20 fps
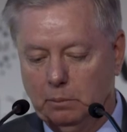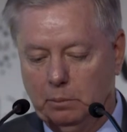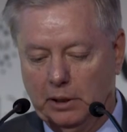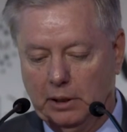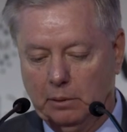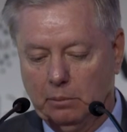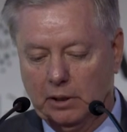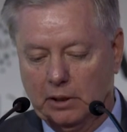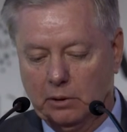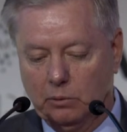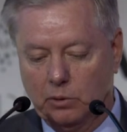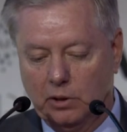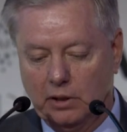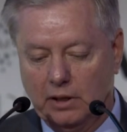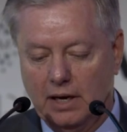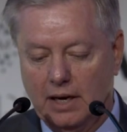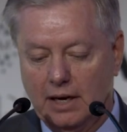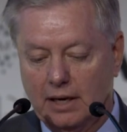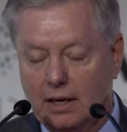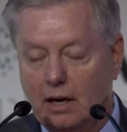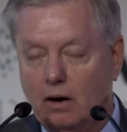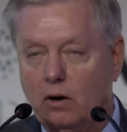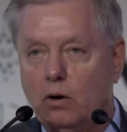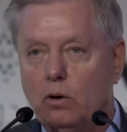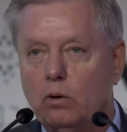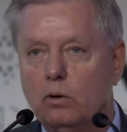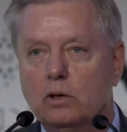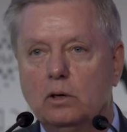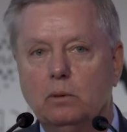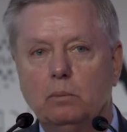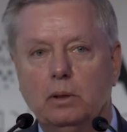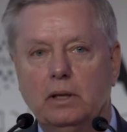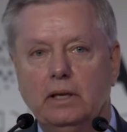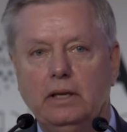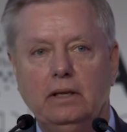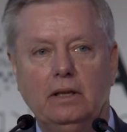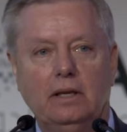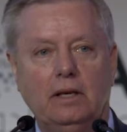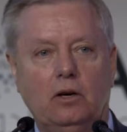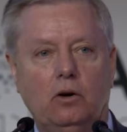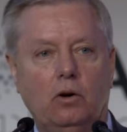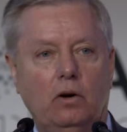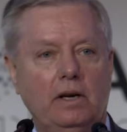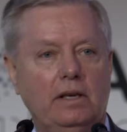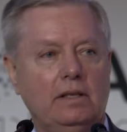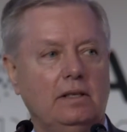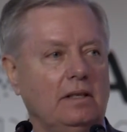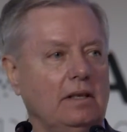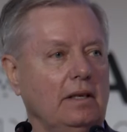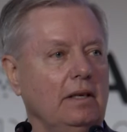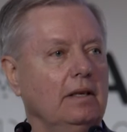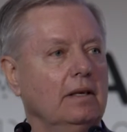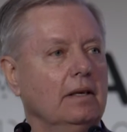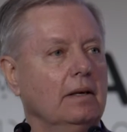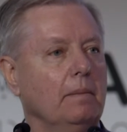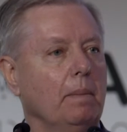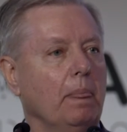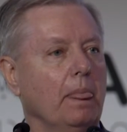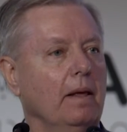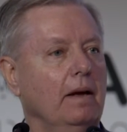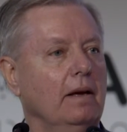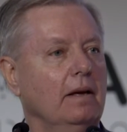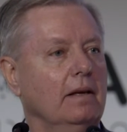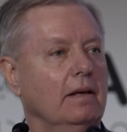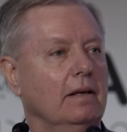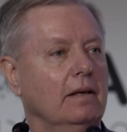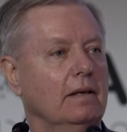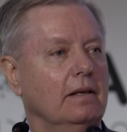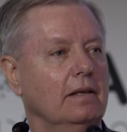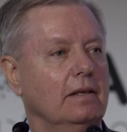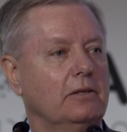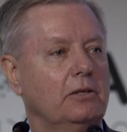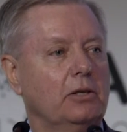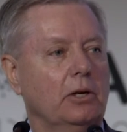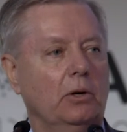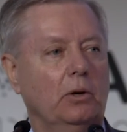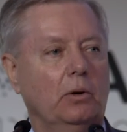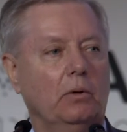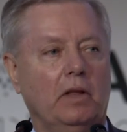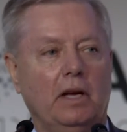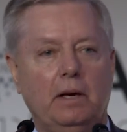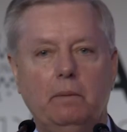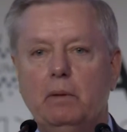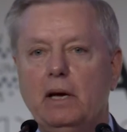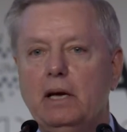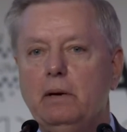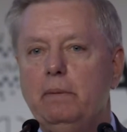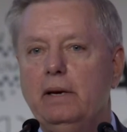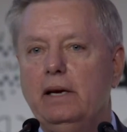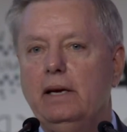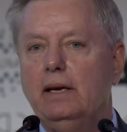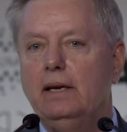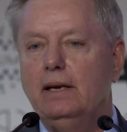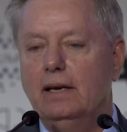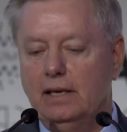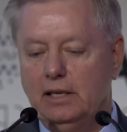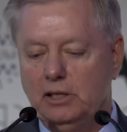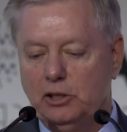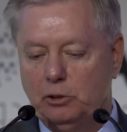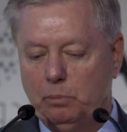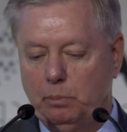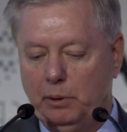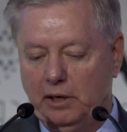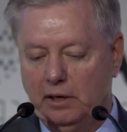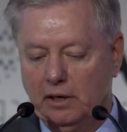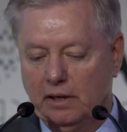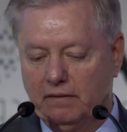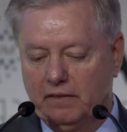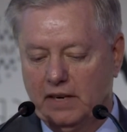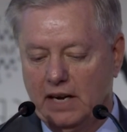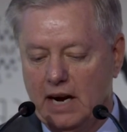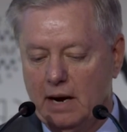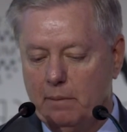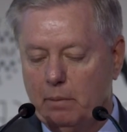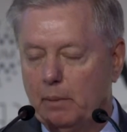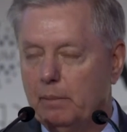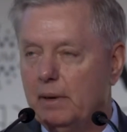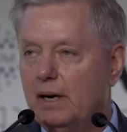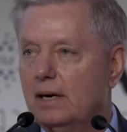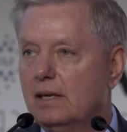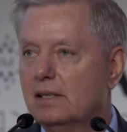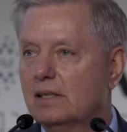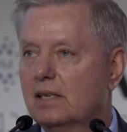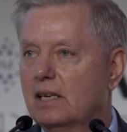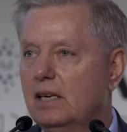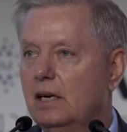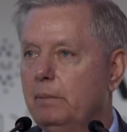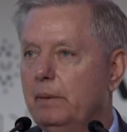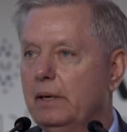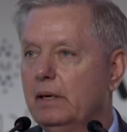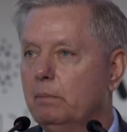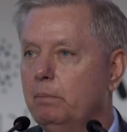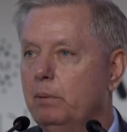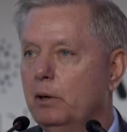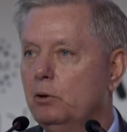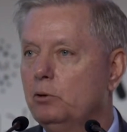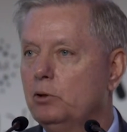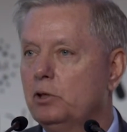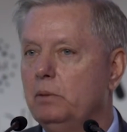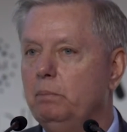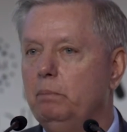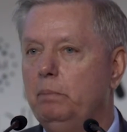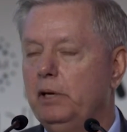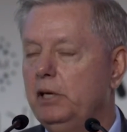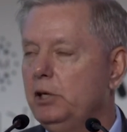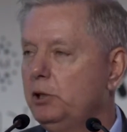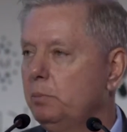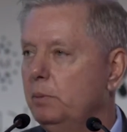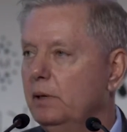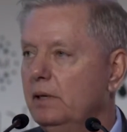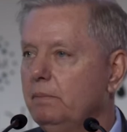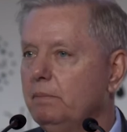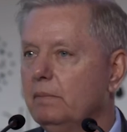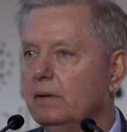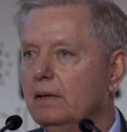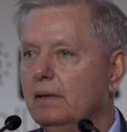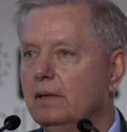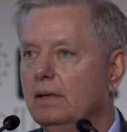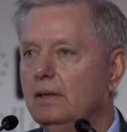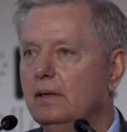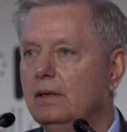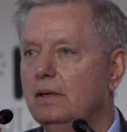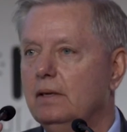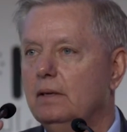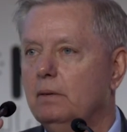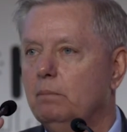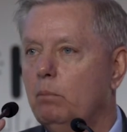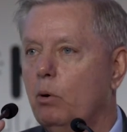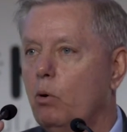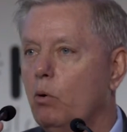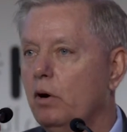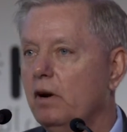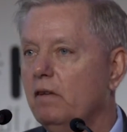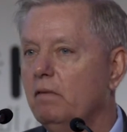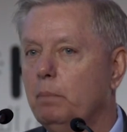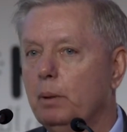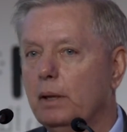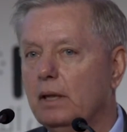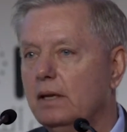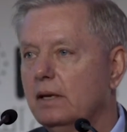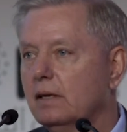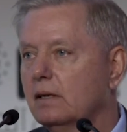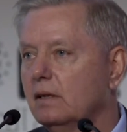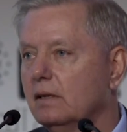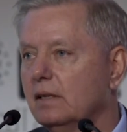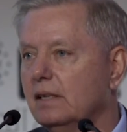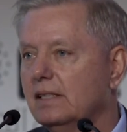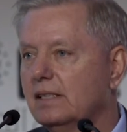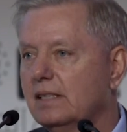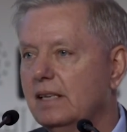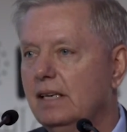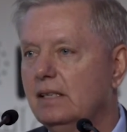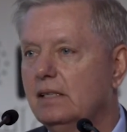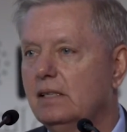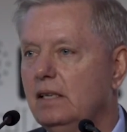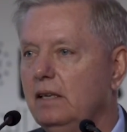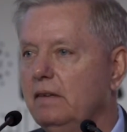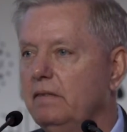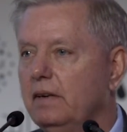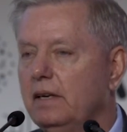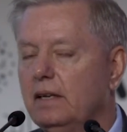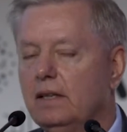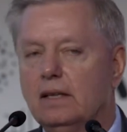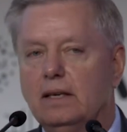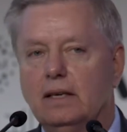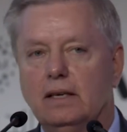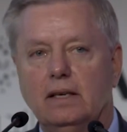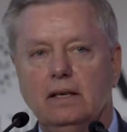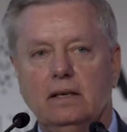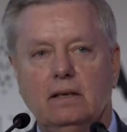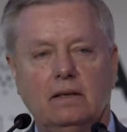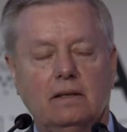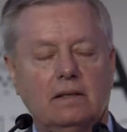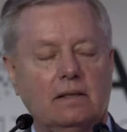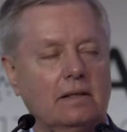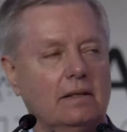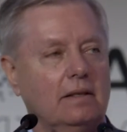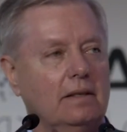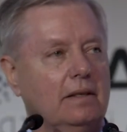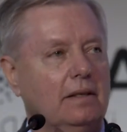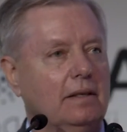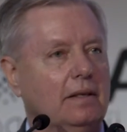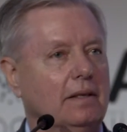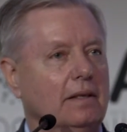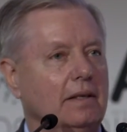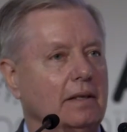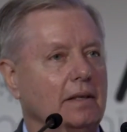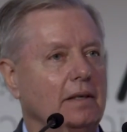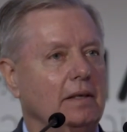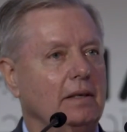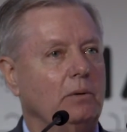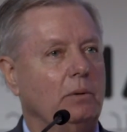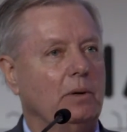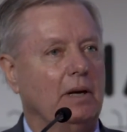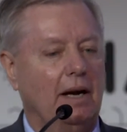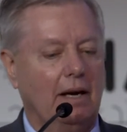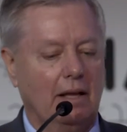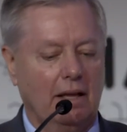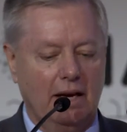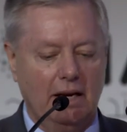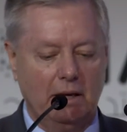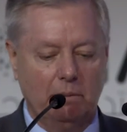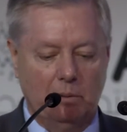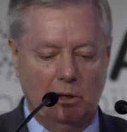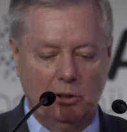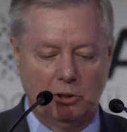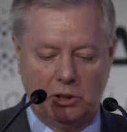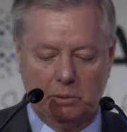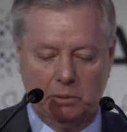public we're not all completely crazy. So there may be a spirit of compromise coming post-impeachment, born of political necessity, if anything else. What I like most